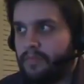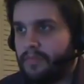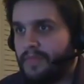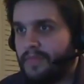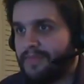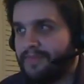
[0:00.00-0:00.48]

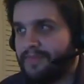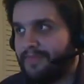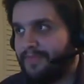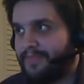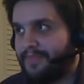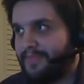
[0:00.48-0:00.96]

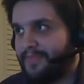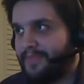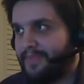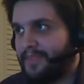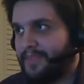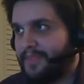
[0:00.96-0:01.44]

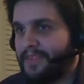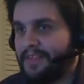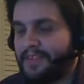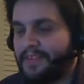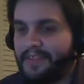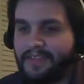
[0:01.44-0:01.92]

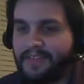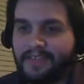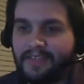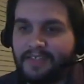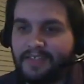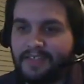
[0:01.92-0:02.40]

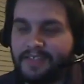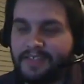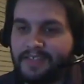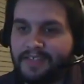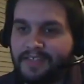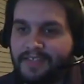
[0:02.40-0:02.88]

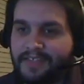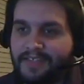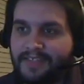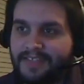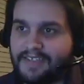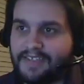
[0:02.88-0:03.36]
No one is speaking in this clip.